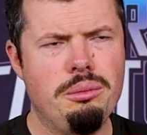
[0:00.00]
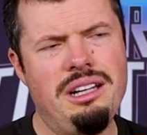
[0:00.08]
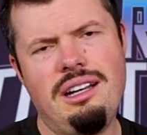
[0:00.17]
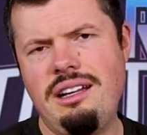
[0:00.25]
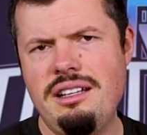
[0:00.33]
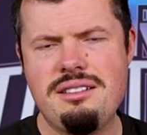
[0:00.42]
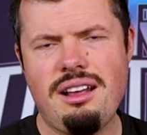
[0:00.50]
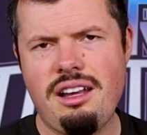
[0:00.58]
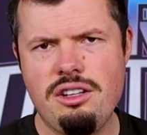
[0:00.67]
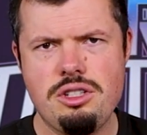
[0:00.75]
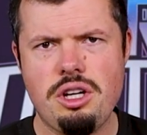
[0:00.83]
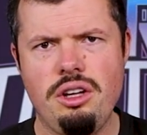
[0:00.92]
But at least I
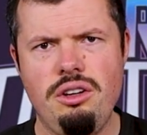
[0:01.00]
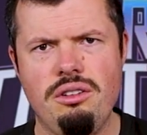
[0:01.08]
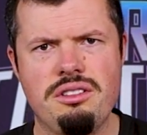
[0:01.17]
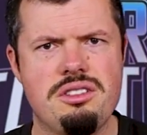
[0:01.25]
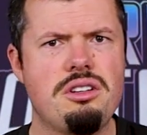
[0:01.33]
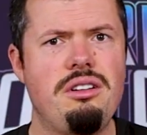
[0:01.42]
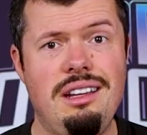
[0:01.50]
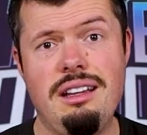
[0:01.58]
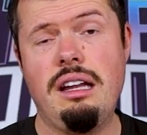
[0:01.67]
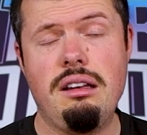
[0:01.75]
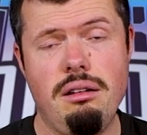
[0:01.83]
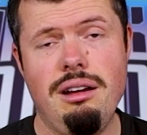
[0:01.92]
can show you on screen
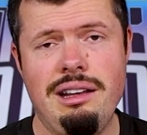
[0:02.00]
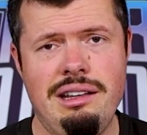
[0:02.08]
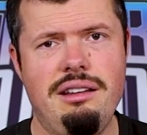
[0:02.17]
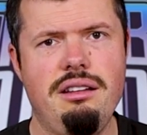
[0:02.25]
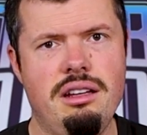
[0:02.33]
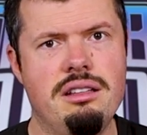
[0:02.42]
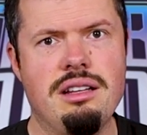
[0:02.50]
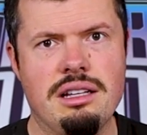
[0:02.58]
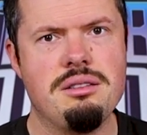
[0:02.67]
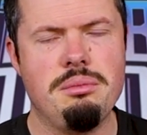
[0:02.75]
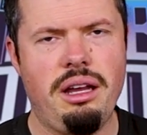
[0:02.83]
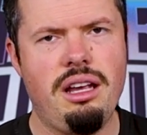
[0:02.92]
that it
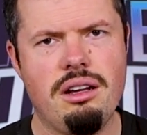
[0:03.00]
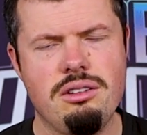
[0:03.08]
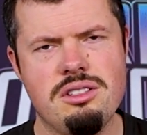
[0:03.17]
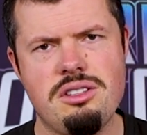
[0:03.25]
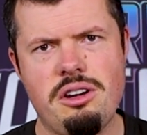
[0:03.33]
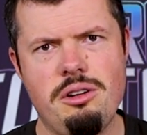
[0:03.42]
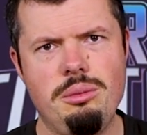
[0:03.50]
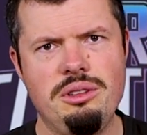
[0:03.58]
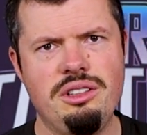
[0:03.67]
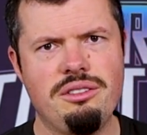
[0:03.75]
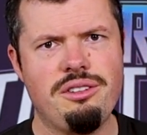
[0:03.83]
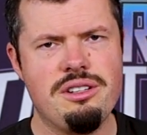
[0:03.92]
does make a considerable
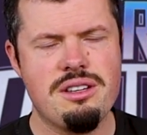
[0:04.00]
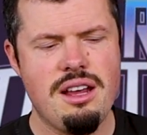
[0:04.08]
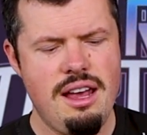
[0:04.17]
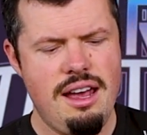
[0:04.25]
difference.